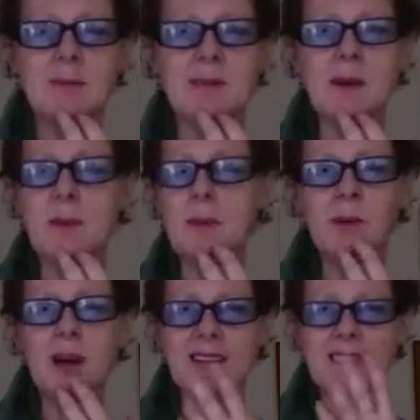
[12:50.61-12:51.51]
Some people
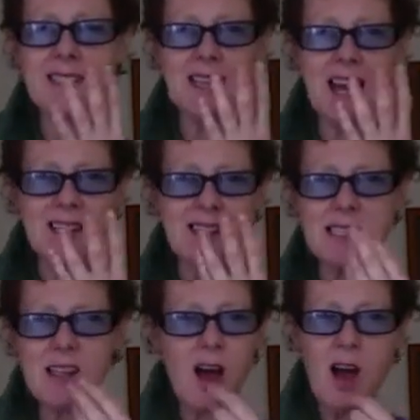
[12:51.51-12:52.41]
can't stand
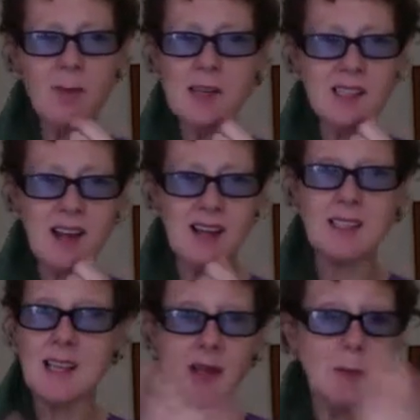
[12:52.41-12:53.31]
slimy
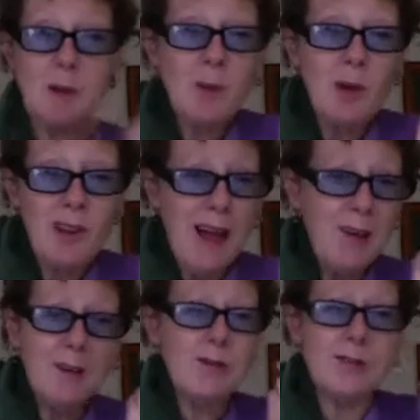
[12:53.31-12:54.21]
tastes. Other people
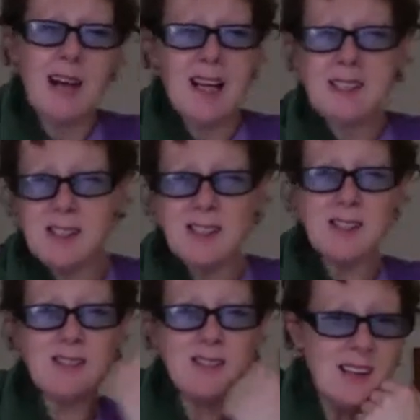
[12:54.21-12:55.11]
love
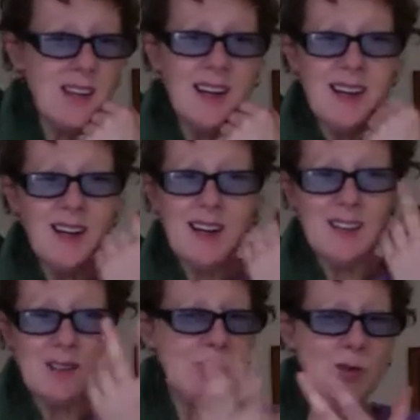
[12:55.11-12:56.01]
custard
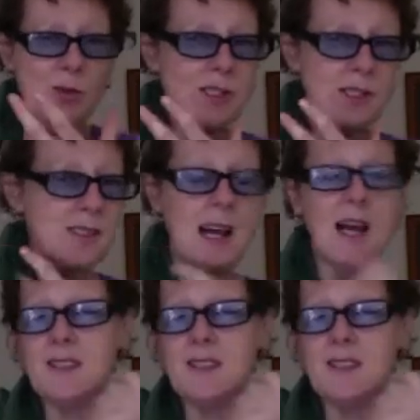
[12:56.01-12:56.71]
and sauces.